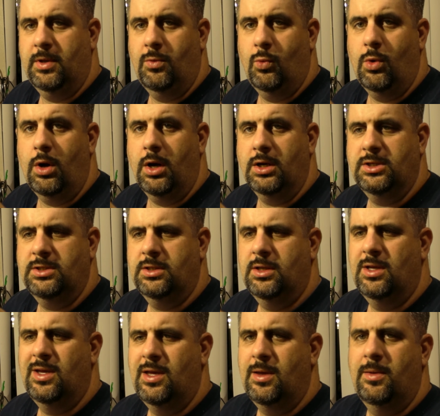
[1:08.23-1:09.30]
Works.
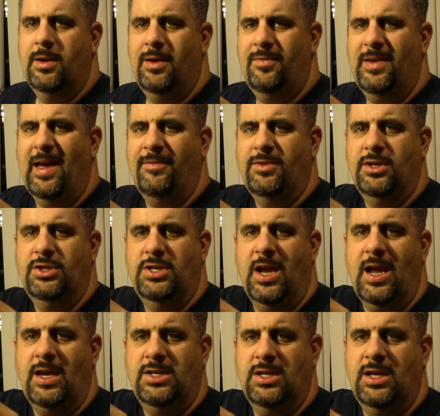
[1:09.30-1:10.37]
If you have to
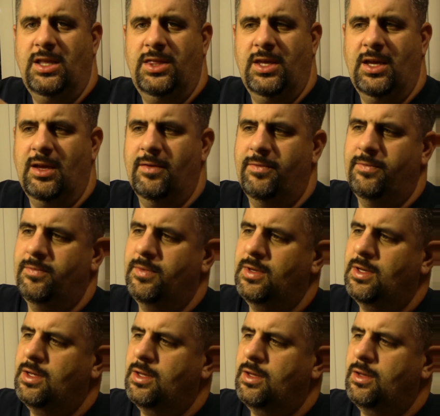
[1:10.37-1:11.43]
change anything,
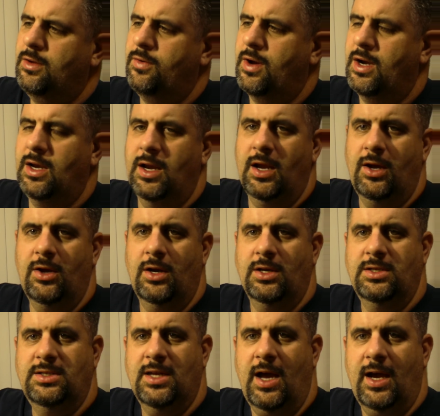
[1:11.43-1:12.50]
granted I could have
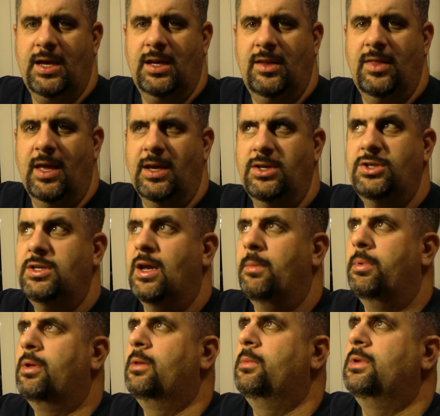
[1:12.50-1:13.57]
socketed that
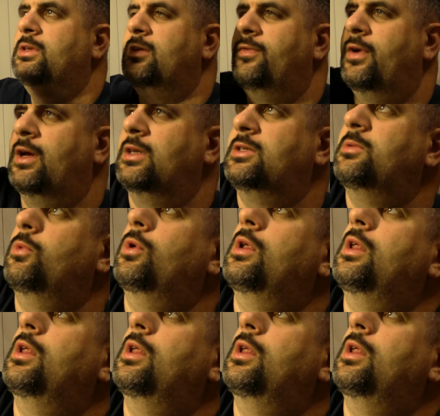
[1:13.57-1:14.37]
chip. Let me see if I get some more